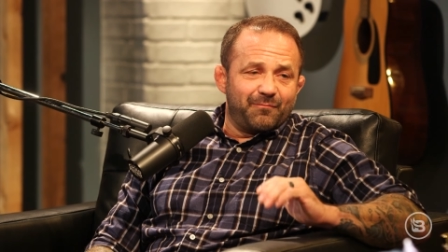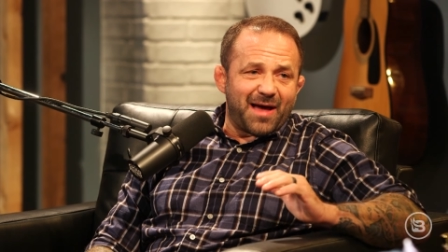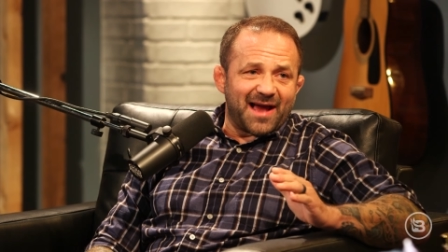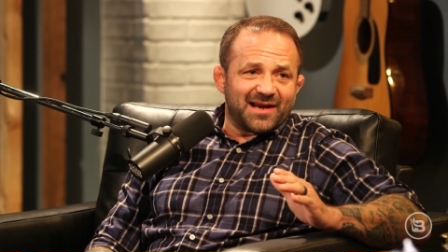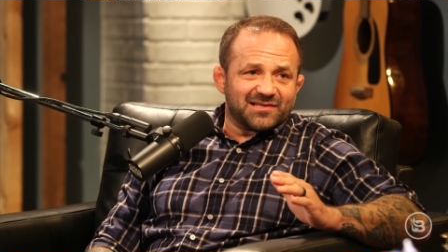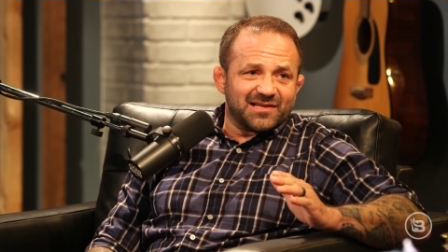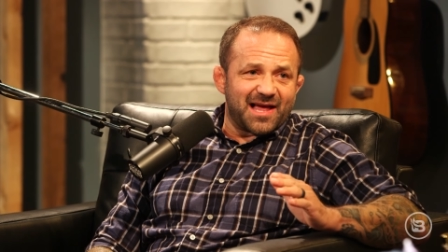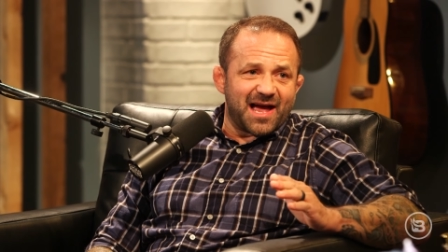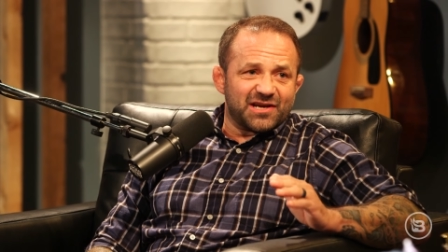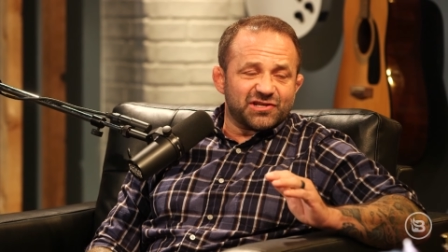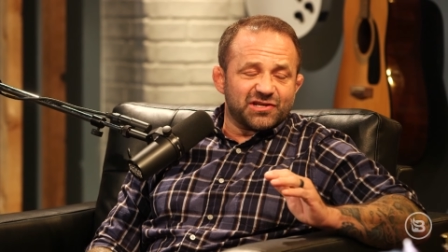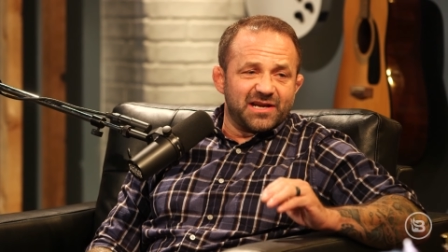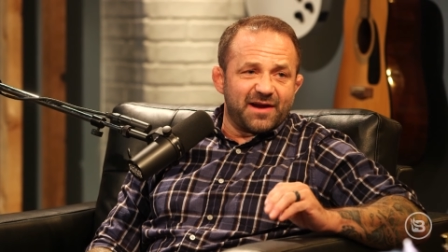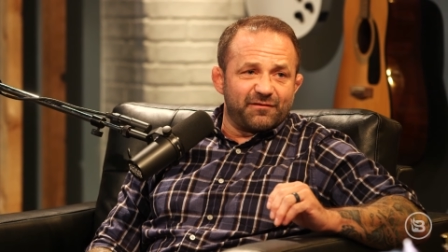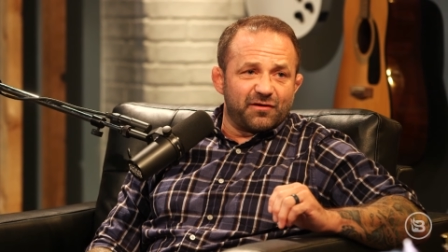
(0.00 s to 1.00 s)

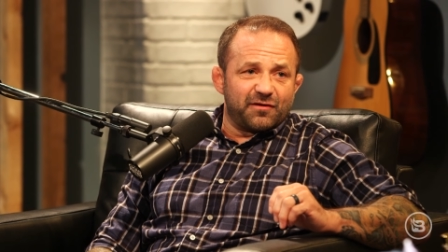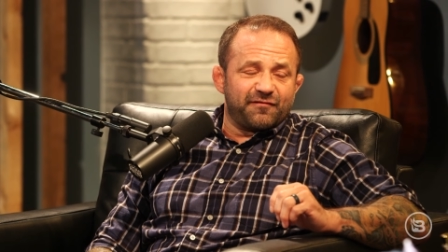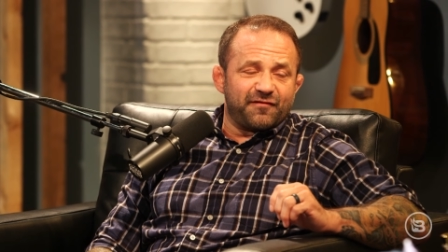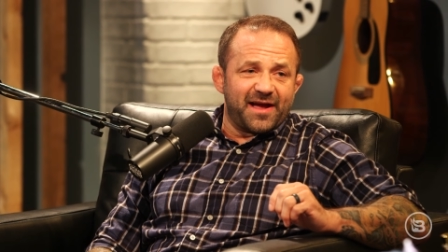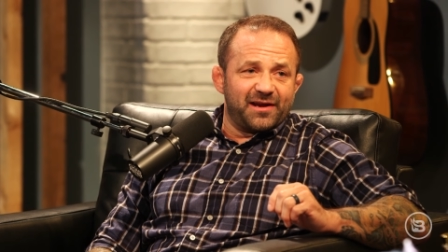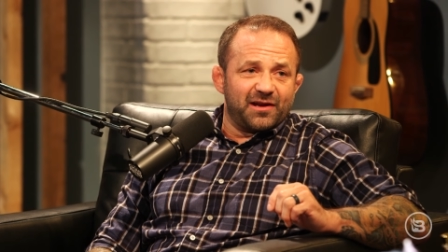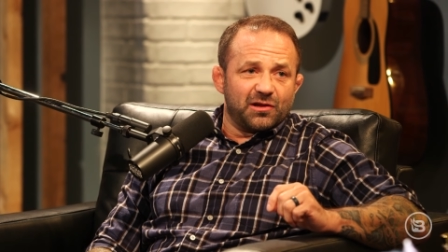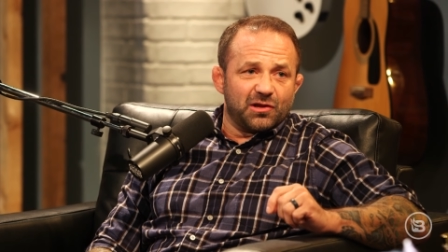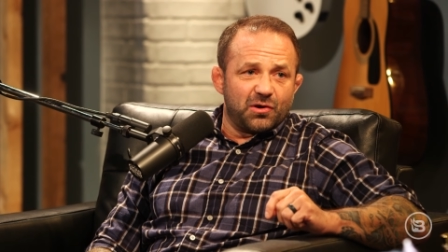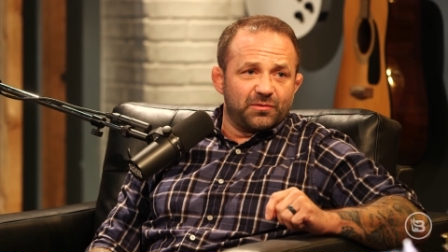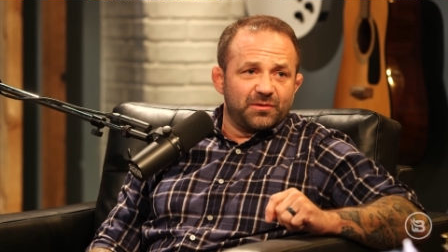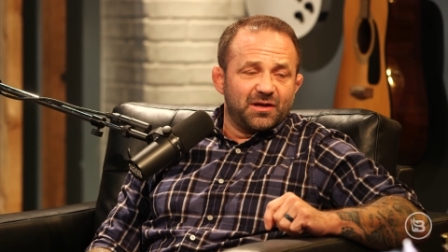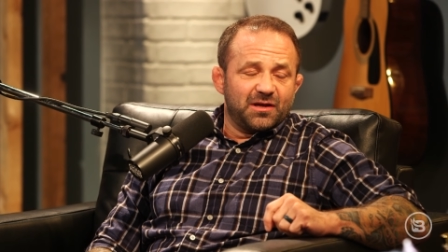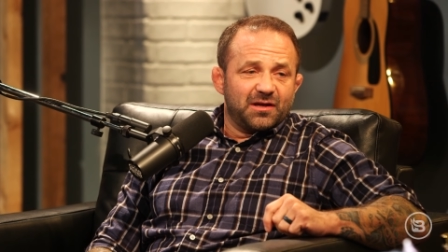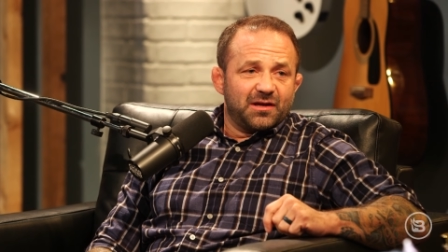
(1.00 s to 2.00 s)
backslash never fight
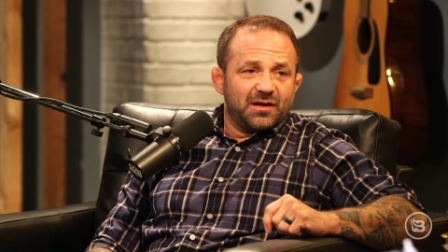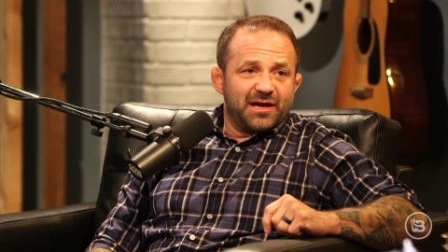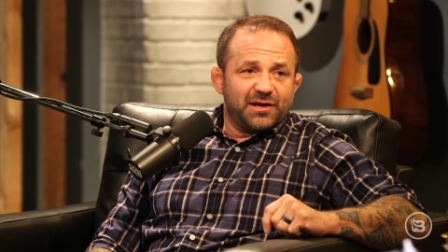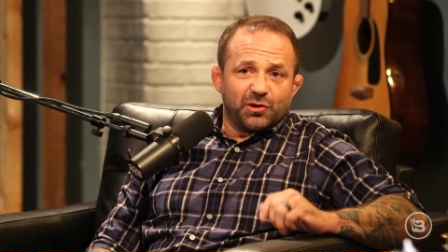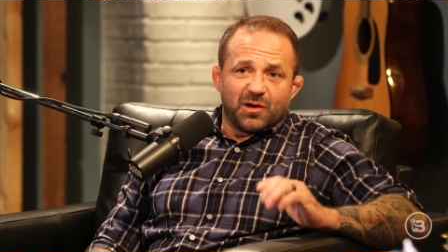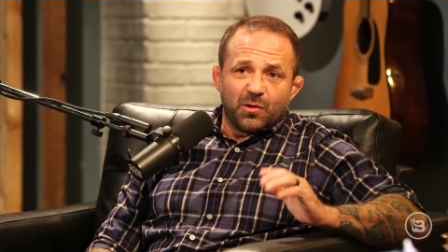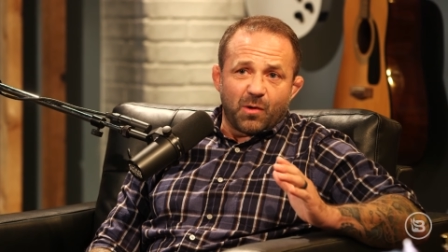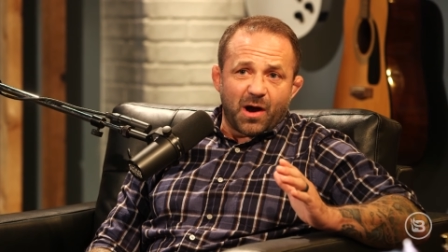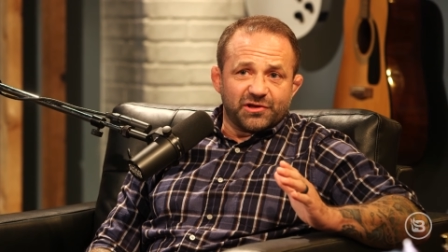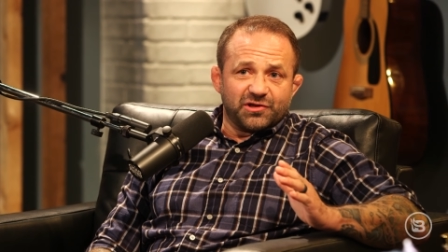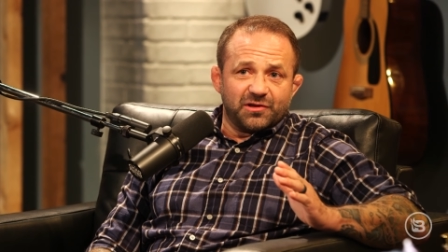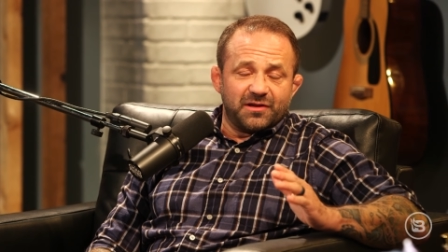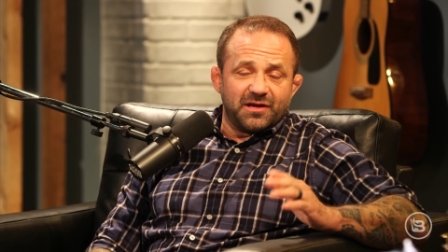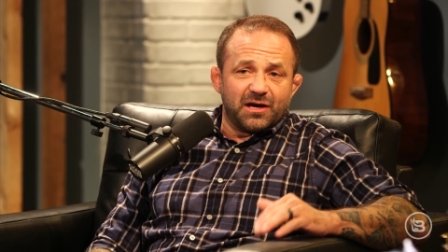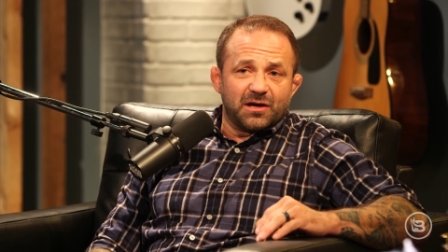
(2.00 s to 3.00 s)
alone, and you can watch
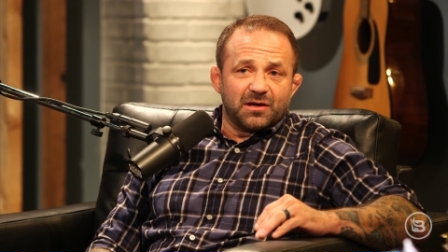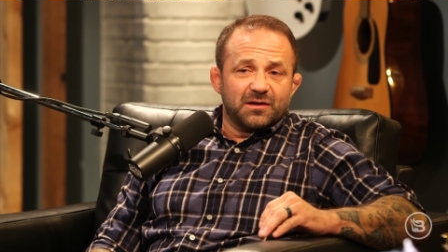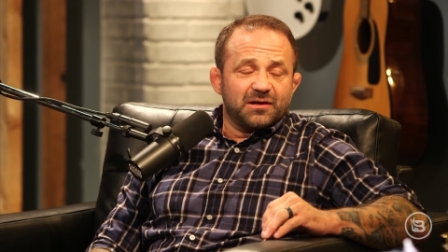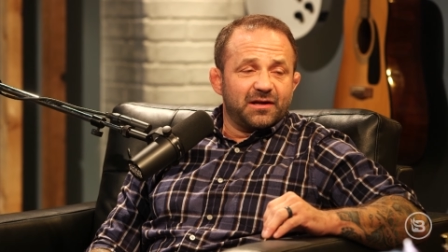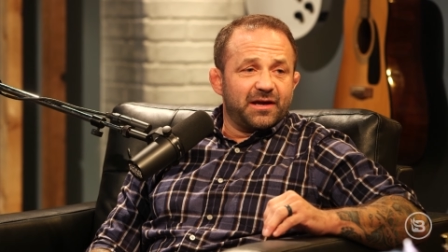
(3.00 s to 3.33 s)
it there.